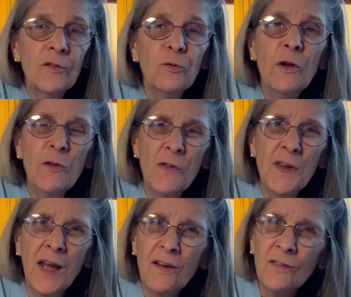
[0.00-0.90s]
rather than
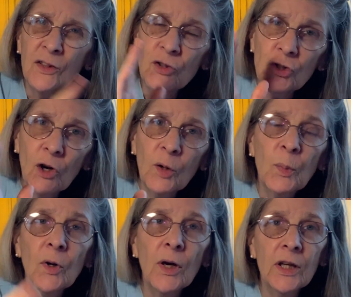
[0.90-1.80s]
having
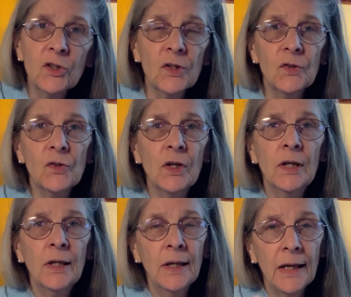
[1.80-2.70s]
sharper edges,
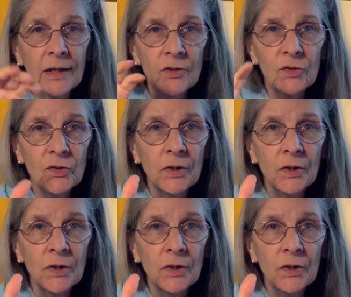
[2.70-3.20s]
has